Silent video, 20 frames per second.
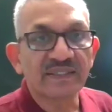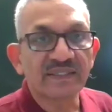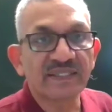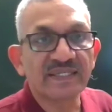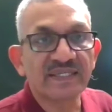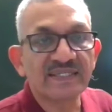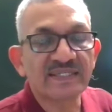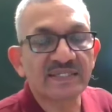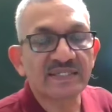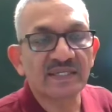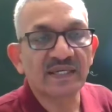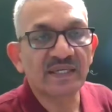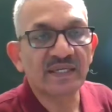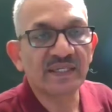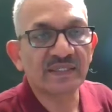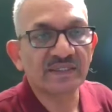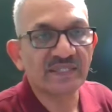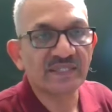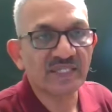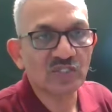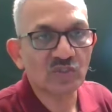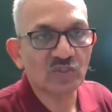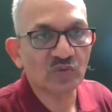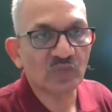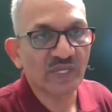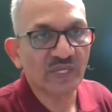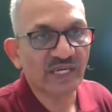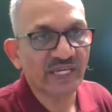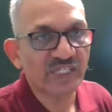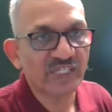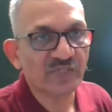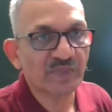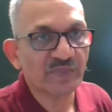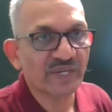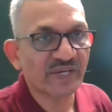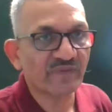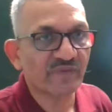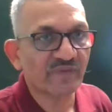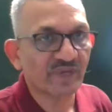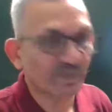These two I'll
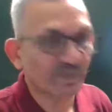explain